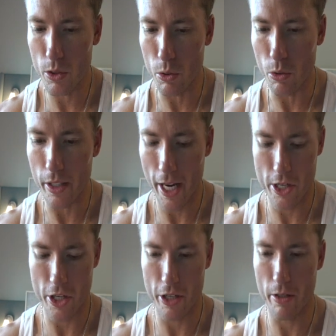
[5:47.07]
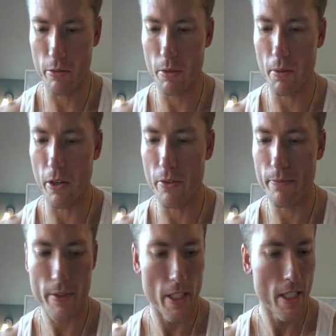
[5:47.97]
Ooh, Cashier Rebirth.
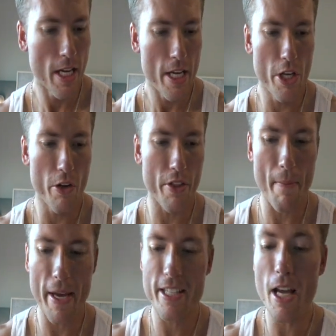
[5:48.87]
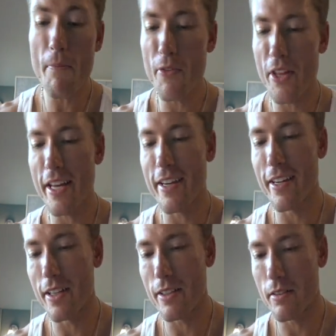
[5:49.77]
You know that makes up for
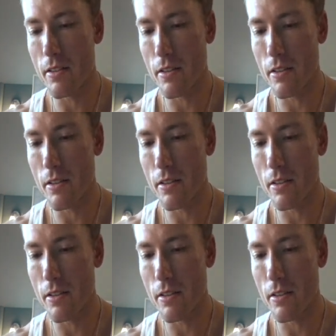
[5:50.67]
that.